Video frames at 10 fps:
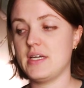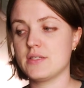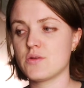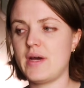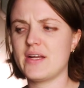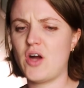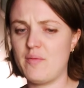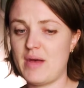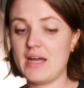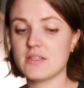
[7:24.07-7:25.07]
It's quite
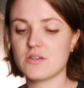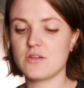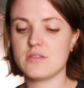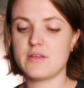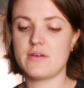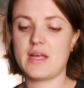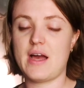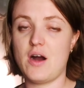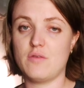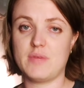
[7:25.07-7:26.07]
compact considering
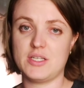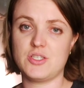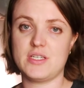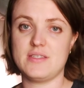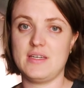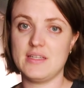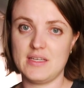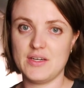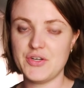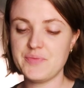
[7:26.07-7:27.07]
how much is in
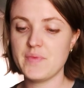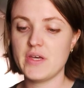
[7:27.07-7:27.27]
here.